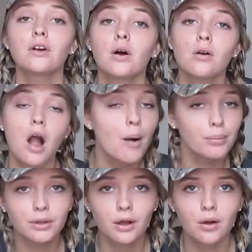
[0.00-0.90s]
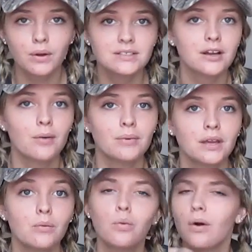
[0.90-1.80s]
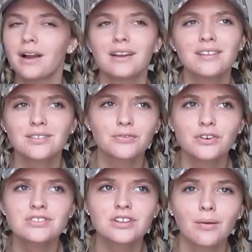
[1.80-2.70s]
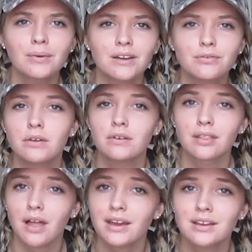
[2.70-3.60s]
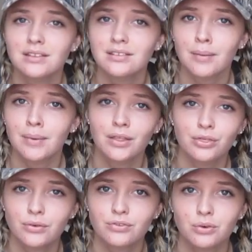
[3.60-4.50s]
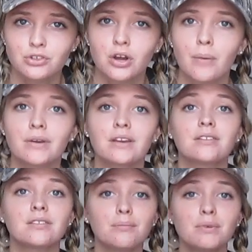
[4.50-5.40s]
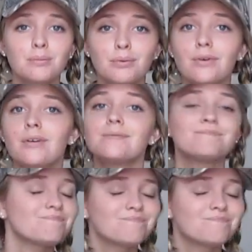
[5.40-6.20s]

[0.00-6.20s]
So comment below and tell me, well, I guess first tell me if you even like consignment and thrift store shopping, because some people,